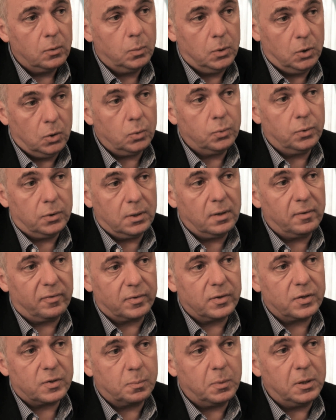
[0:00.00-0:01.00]
We know the
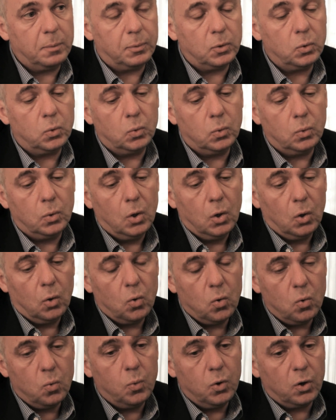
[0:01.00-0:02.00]
difference. People who
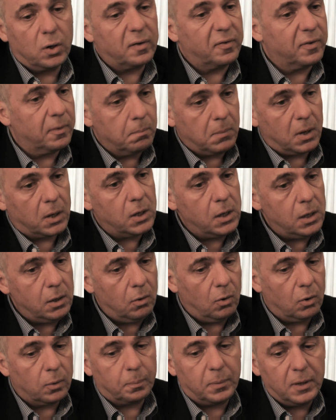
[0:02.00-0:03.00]
work for
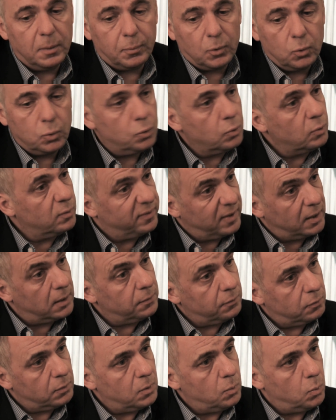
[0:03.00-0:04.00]
money or people who do
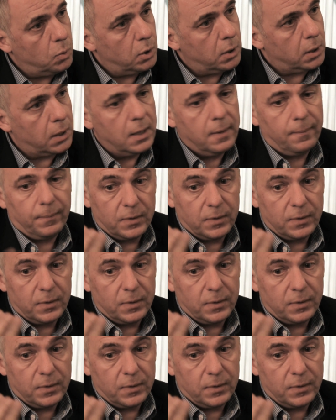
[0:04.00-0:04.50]
voluntary work,